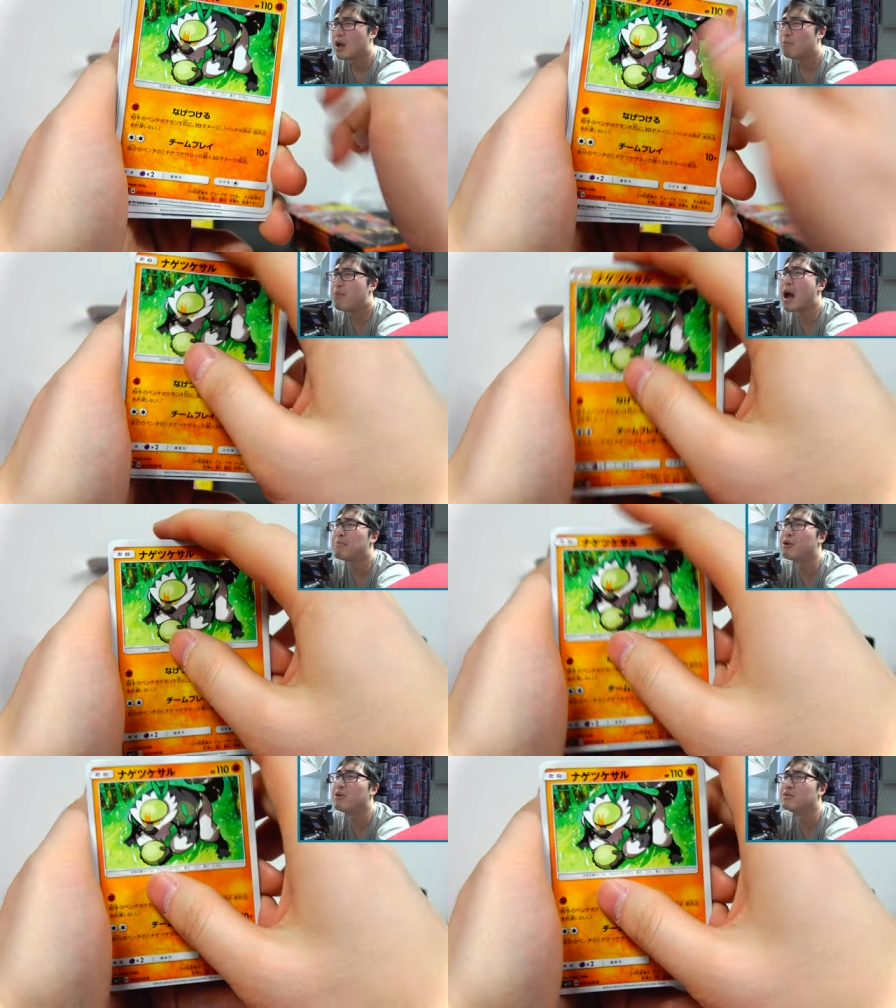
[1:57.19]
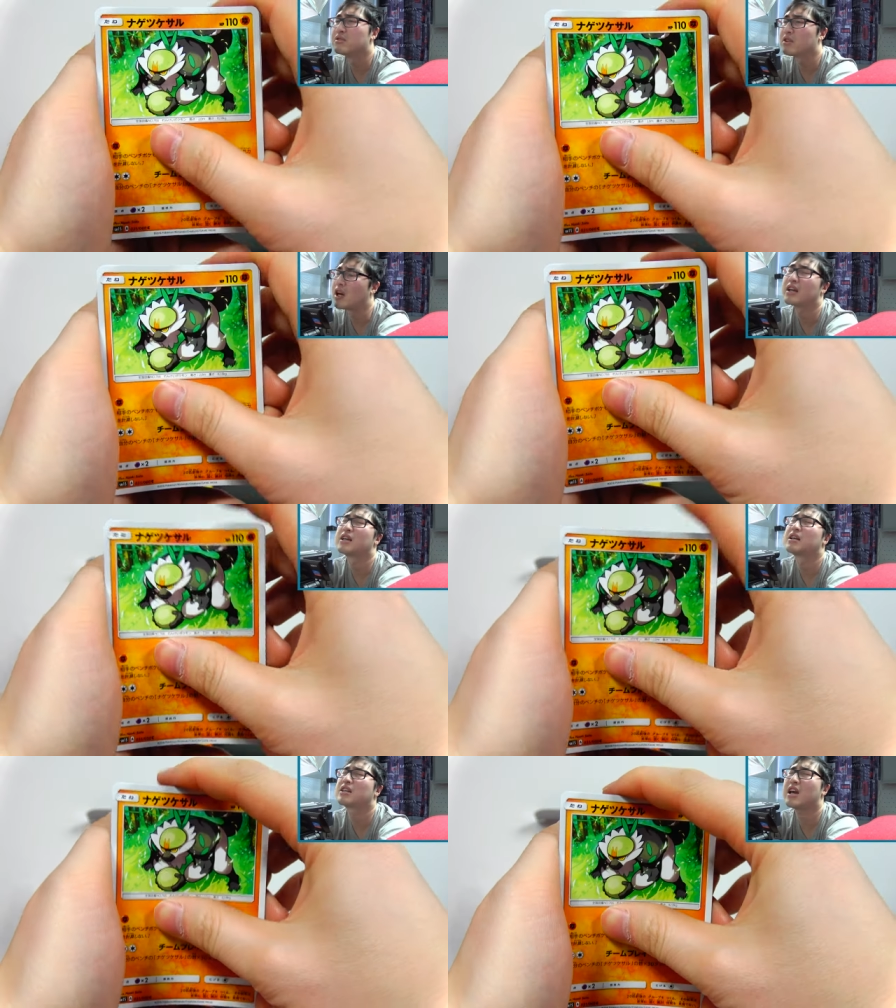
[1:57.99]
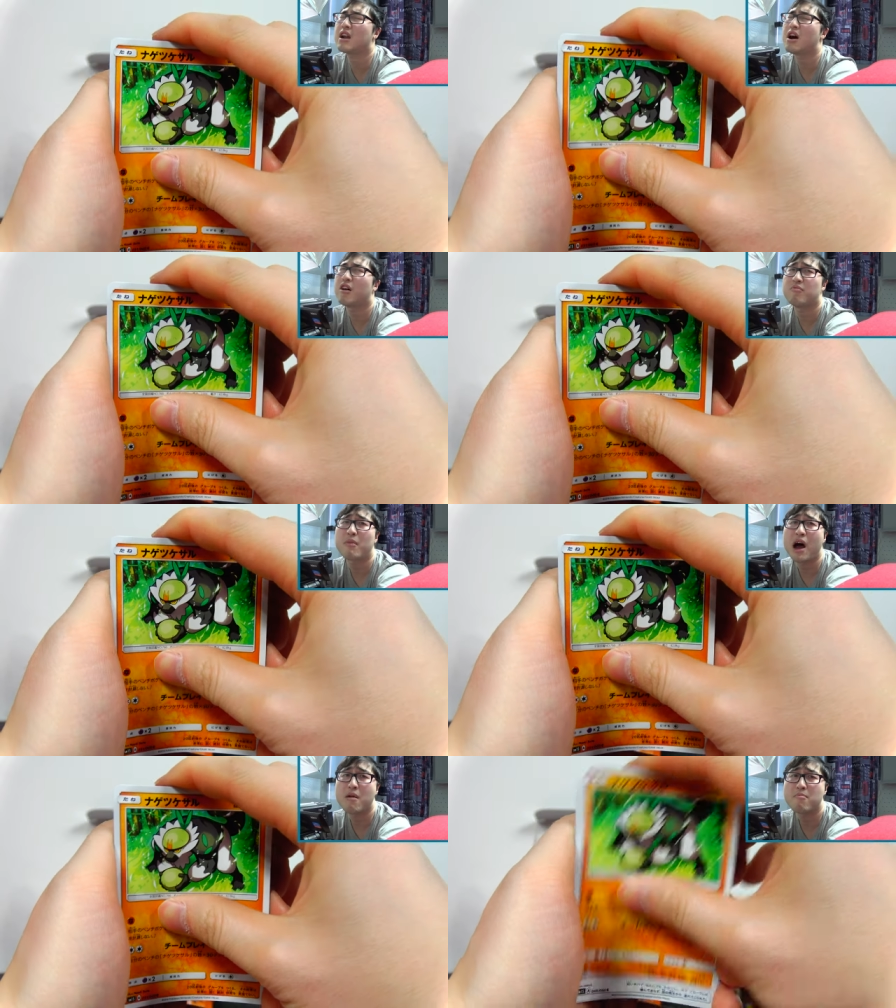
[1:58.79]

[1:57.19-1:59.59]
Baboon's like, get off my